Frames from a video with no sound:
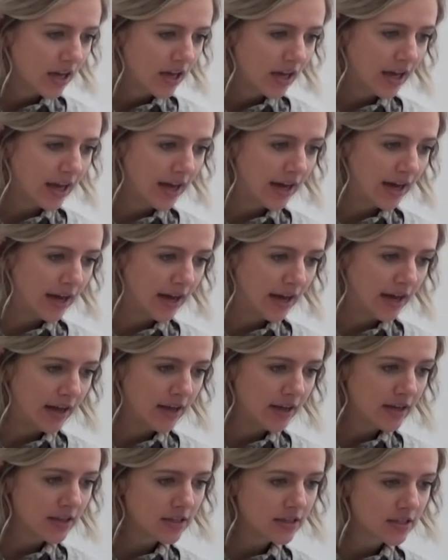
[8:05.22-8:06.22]

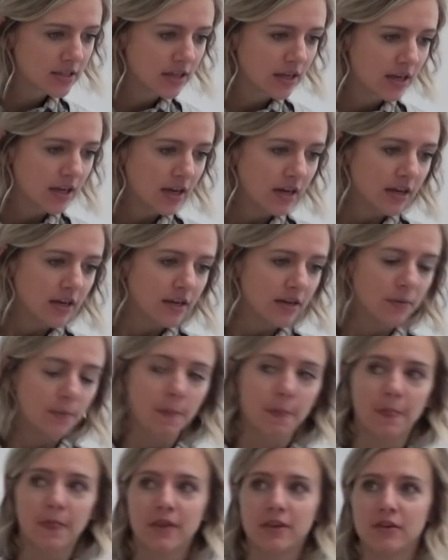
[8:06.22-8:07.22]
And
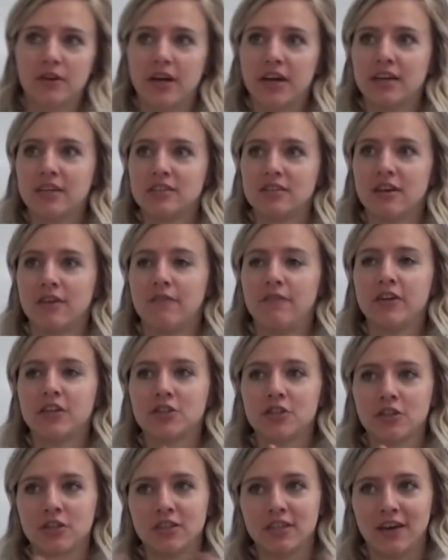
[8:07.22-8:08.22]
so I guess the
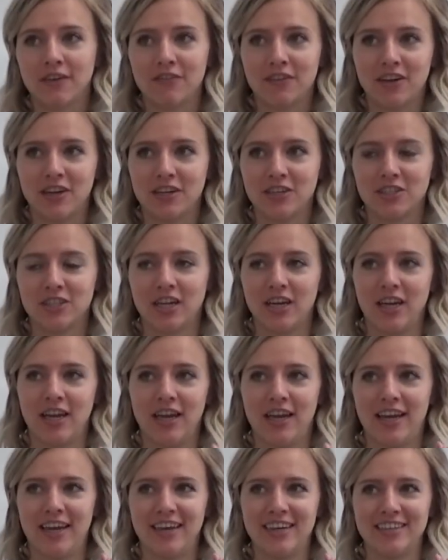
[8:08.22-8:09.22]
official definition
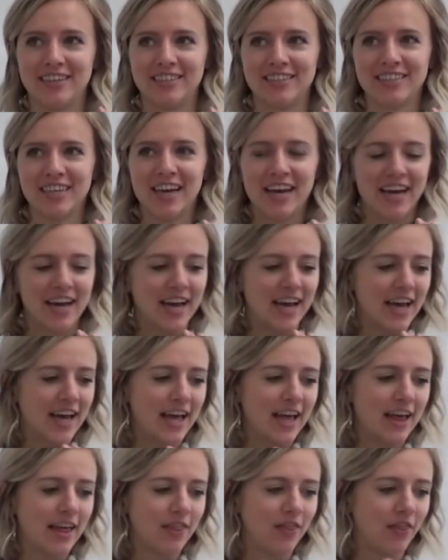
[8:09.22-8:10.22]
is
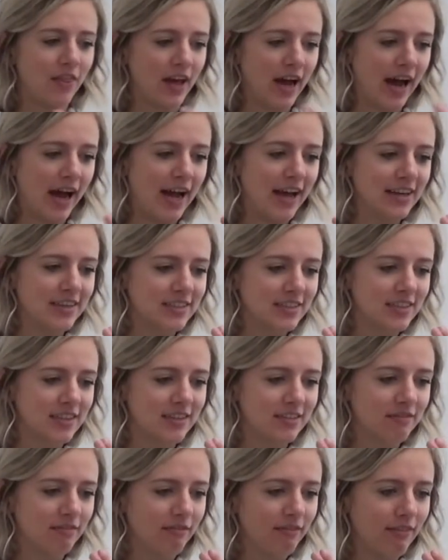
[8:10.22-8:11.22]
that
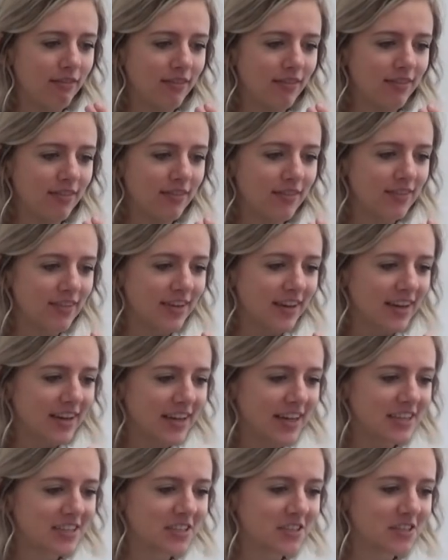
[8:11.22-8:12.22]

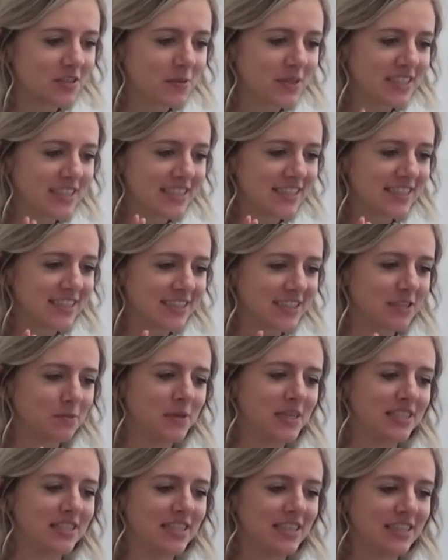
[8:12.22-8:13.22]
keystone species is a
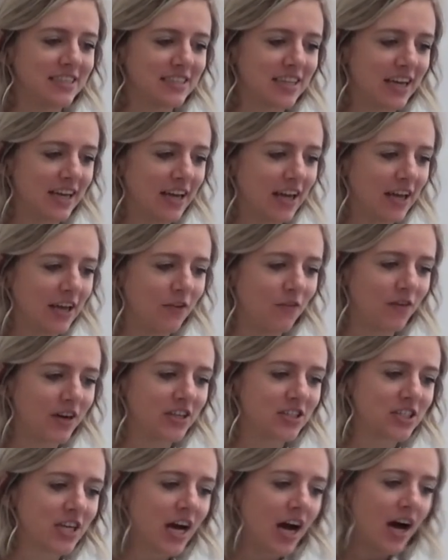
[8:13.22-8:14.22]
species in
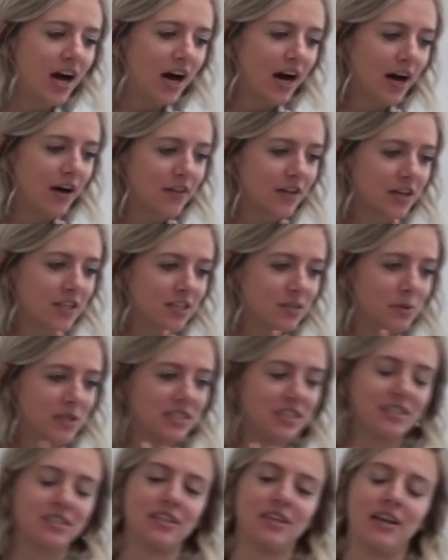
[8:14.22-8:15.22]
which other
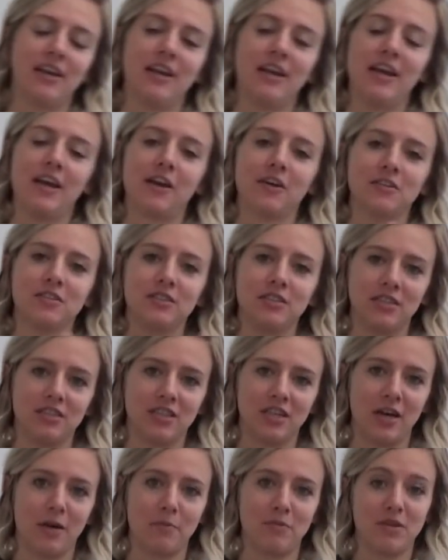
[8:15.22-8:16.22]
species in an
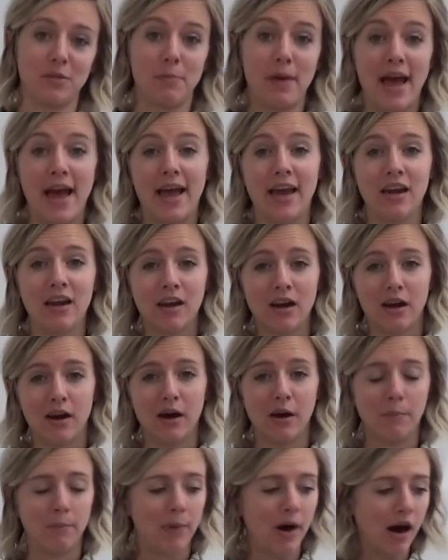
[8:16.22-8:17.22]
ecosystem depend
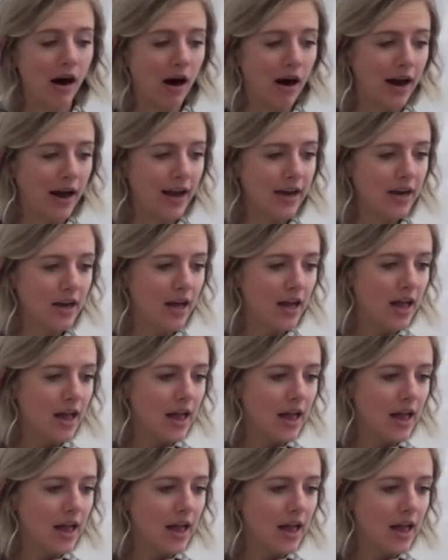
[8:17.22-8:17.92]
upon,